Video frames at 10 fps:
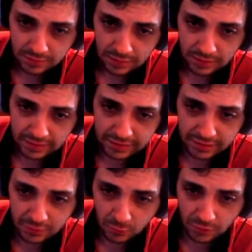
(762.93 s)
I
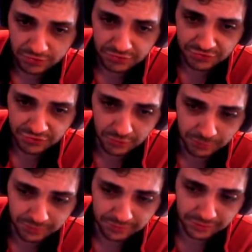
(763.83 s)
kind of want to tunnel,
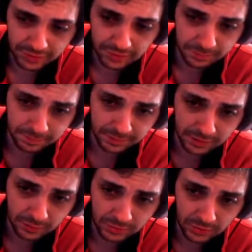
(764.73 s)
believe it or not,
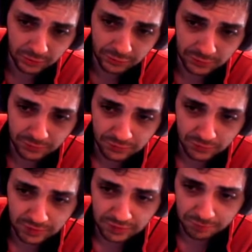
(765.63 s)
but we also do
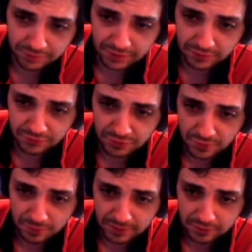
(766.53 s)
need to play into the gens
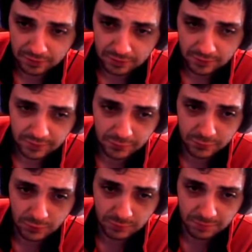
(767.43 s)
that matter. That's
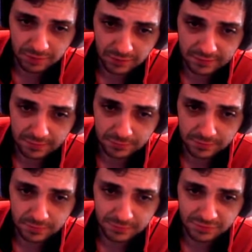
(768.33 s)
good, we blocked that one.
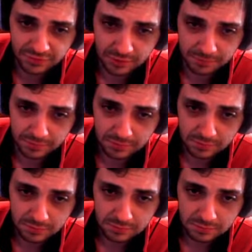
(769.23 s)
Let me check up here.
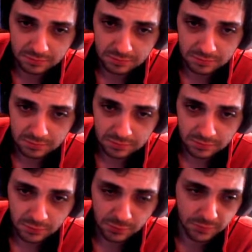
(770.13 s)

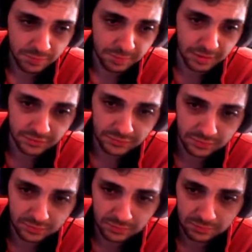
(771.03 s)
Let's block
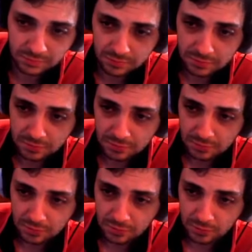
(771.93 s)
2.
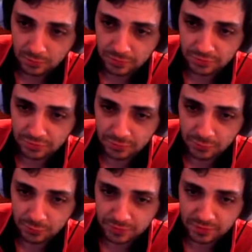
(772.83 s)
1, 2,
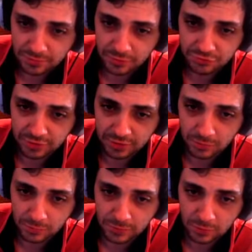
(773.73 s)
3. Let me go check
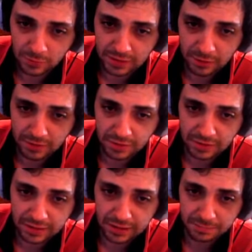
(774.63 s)
over here. We're gonna get ready to
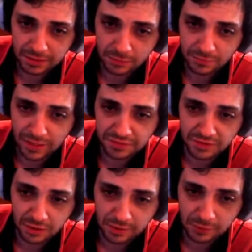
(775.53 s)
camp now. We've got
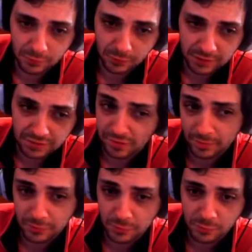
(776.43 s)
DMS early.
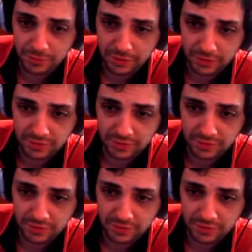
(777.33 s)
DMS is really good.